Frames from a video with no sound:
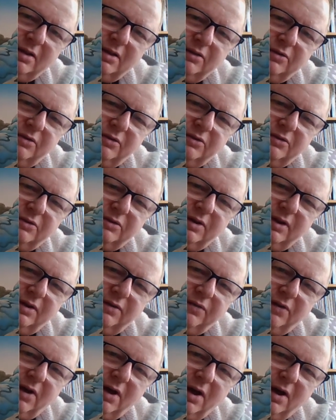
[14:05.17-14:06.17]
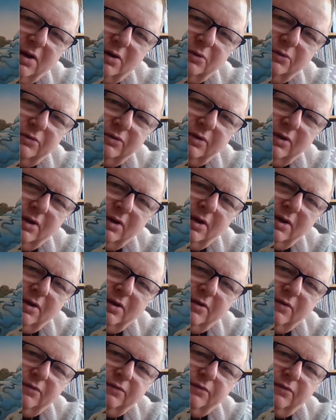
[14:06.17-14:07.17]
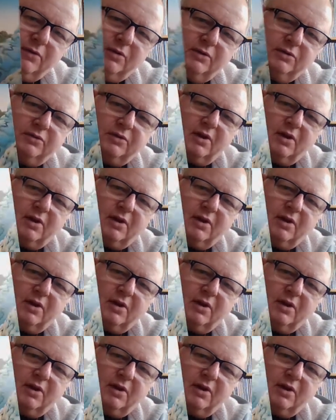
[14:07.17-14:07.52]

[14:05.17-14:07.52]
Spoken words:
This is Steve Howe's first